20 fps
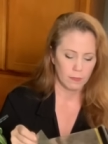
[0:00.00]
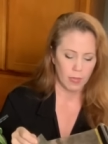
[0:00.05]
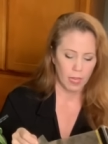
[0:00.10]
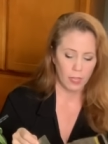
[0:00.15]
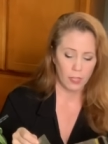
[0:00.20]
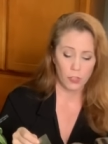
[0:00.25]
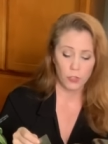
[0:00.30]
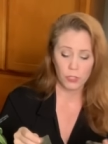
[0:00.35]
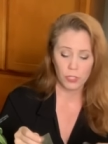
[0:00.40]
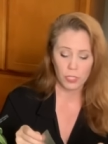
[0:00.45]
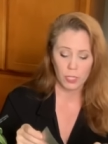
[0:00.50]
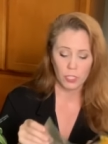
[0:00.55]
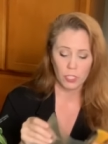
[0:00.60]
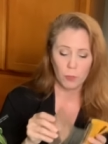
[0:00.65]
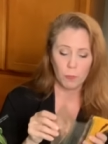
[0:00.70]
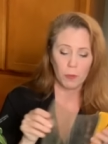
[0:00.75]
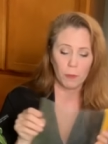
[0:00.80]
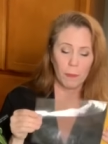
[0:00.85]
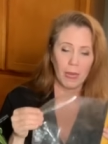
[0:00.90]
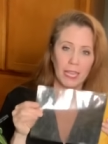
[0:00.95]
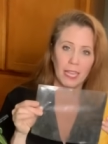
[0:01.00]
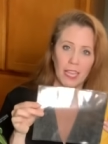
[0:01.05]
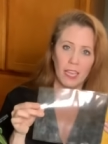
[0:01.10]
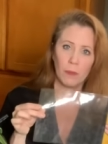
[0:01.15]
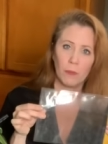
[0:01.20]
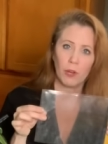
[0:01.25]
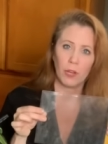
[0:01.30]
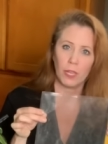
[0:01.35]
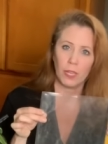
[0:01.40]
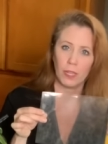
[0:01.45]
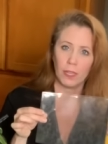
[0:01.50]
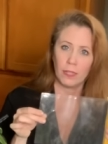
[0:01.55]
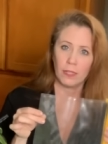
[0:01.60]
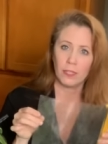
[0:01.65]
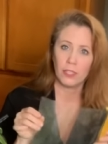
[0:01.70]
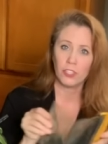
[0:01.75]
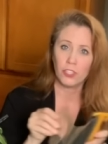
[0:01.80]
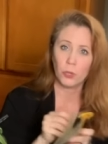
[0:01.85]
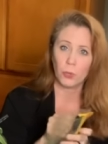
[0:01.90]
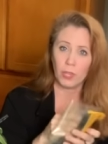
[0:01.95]
I use it to put my camera
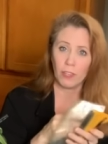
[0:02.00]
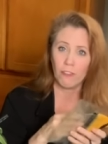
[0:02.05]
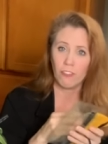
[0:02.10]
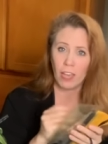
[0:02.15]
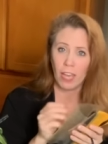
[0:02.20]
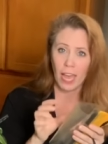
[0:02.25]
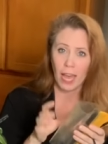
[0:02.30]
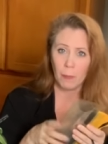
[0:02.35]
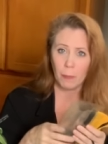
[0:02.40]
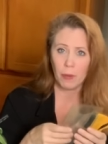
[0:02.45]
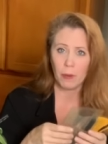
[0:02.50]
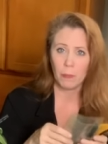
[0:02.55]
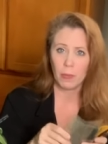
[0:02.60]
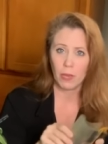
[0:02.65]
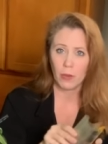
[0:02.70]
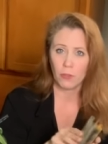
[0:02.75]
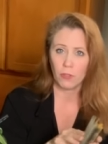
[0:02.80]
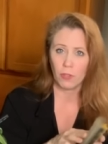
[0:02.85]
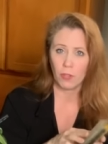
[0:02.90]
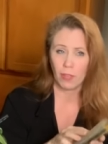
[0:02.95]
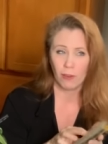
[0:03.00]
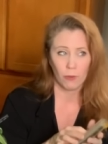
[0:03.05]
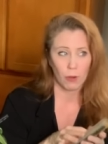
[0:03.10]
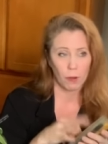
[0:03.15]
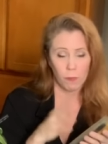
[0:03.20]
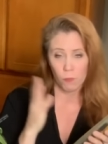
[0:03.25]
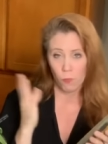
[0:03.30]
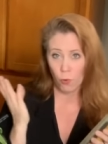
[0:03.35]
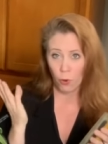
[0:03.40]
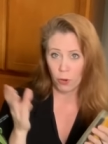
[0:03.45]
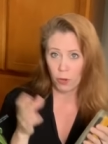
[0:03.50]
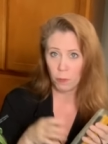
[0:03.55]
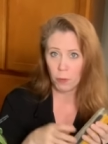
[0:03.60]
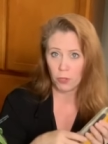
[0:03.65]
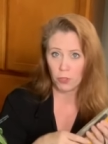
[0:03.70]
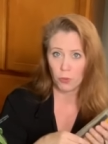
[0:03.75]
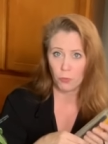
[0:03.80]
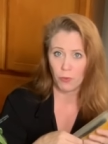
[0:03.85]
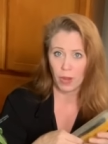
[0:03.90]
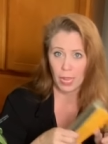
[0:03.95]
in. So if I happen to be out, or I'm worried
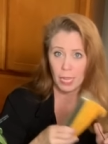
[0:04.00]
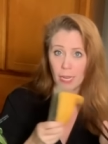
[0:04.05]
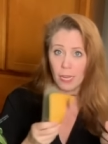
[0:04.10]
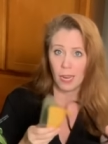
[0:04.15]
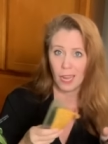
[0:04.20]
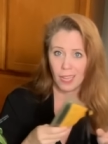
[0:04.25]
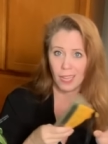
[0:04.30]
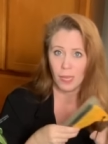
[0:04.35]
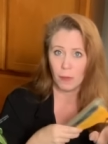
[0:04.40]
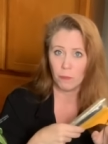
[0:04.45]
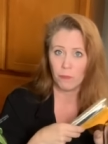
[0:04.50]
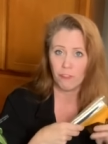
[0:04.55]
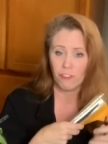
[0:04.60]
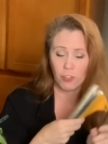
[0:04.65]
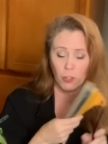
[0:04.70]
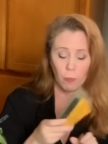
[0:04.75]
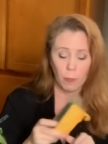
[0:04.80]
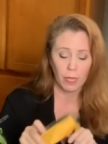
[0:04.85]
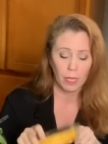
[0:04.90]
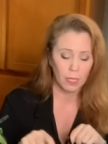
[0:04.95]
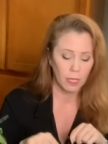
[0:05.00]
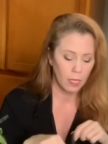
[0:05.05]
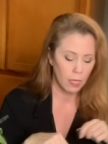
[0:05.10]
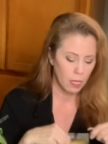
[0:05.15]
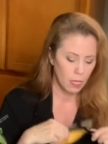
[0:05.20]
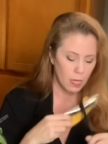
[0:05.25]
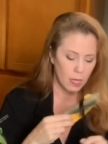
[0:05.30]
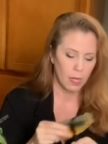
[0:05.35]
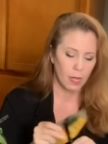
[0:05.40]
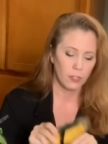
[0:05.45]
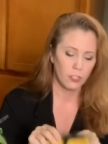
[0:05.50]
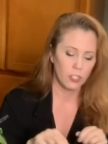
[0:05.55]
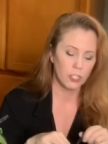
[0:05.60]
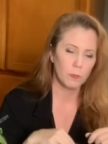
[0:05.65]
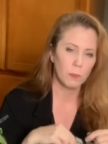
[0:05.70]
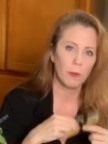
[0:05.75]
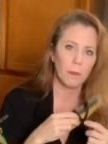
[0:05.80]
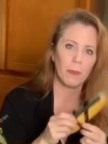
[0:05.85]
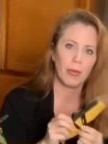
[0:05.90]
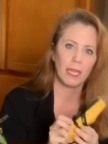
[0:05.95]
about the rain and I am filming, I'll
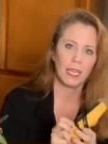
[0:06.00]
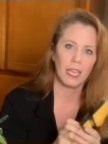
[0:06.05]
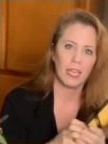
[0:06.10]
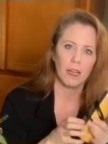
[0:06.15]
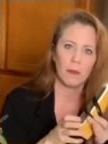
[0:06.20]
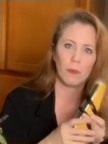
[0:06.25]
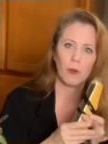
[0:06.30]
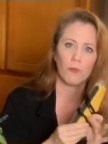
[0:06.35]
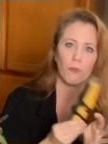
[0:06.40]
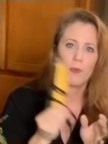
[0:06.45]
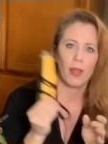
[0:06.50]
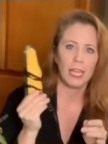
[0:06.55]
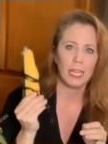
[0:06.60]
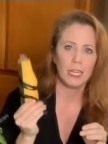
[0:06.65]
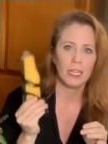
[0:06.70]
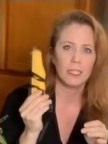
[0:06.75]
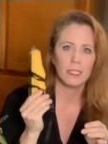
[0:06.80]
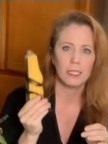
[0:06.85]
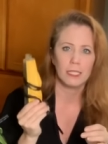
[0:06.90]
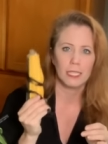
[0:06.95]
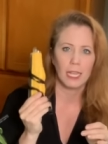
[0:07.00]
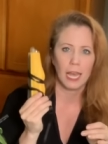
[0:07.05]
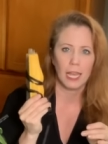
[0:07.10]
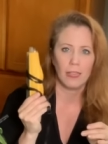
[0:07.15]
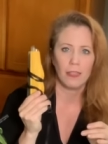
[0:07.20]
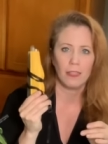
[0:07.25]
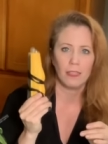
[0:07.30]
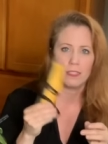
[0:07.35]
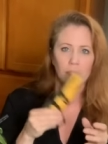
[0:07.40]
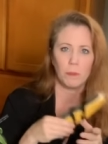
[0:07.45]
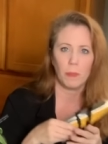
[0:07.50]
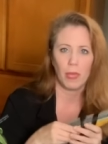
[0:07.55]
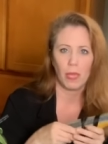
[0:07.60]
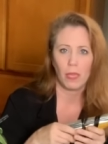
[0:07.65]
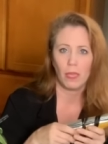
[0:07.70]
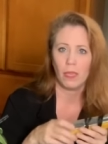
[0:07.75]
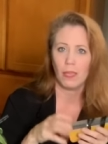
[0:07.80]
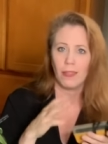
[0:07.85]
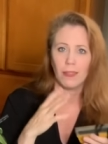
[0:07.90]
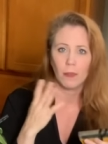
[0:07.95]
just put my camera right inside this
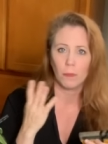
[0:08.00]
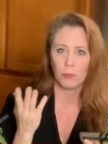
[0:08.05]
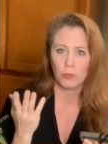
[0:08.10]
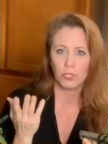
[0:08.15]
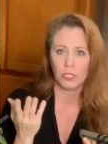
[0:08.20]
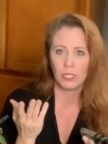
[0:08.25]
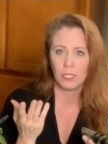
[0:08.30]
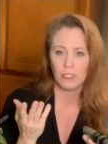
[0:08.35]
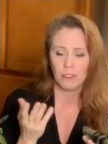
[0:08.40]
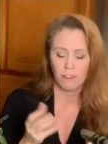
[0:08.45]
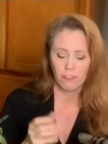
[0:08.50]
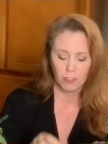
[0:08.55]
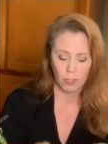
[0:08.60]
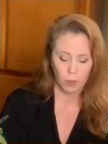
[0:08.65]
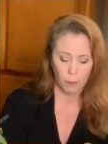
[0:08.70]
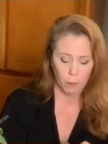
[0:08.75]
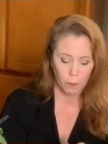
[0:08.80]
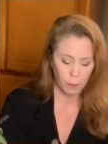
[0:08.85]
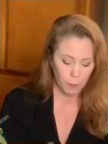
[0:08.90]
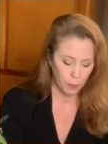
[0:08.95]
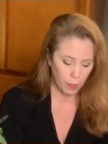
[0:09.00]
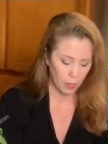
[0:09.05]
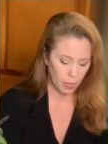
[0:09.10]
bag and then proceed to film.